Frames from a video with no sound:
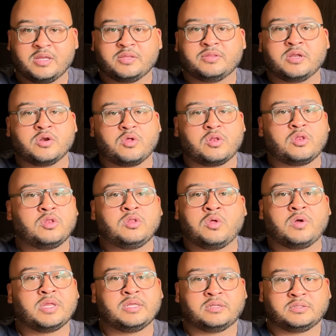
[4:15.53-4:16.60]
They're not
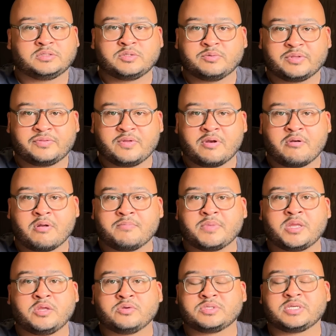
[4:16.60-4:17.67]
loyal to Ethereum. They're
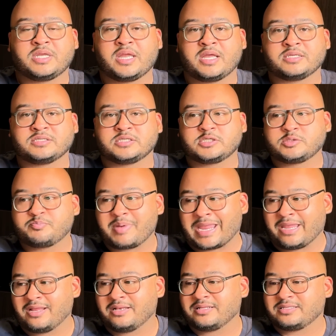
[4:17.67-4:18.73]
using it as a
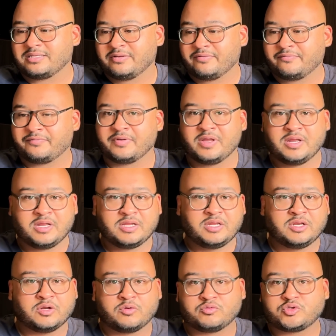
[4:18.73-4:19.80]
speculative,
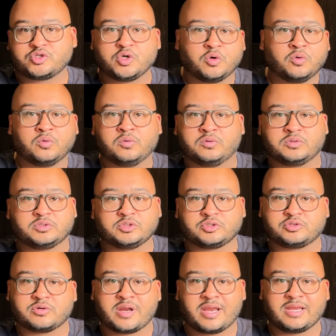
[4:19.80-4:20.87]
tool to
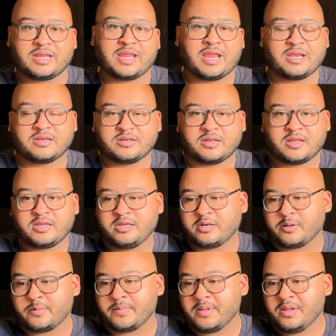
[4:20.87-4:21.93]
try and gain,
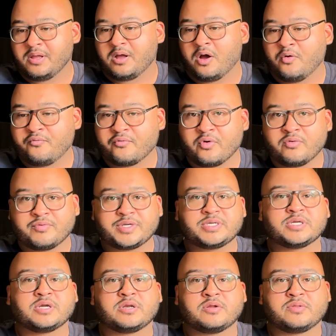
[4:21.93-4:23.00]
overall
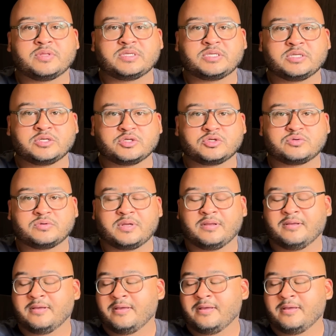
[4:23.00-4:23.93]
return on this industry.